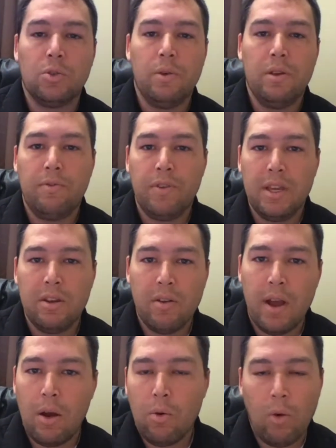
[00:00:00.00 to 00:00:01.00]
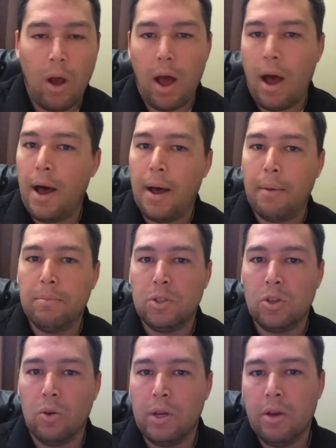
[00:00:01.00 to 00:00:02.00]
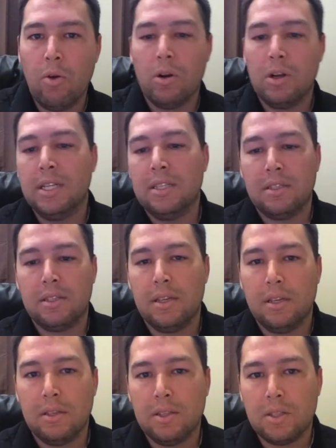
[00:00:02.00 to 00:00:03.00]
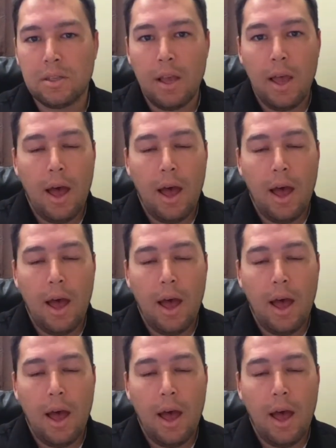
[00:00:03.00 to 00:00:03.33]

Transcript: We figure out zoning ordinances,